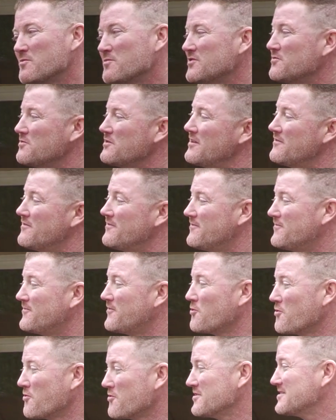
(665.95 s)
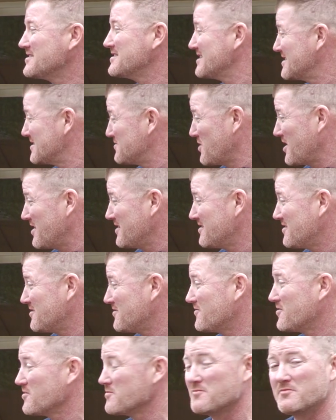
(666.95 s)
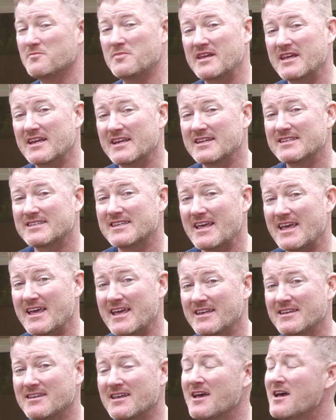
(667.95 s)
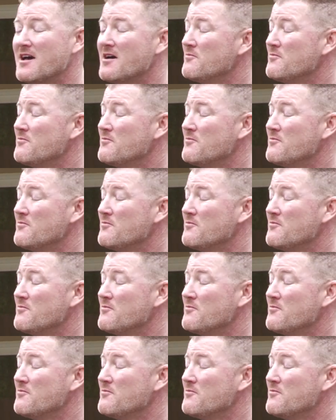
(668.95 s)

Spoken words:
between 4 and 6 months from beginning to end.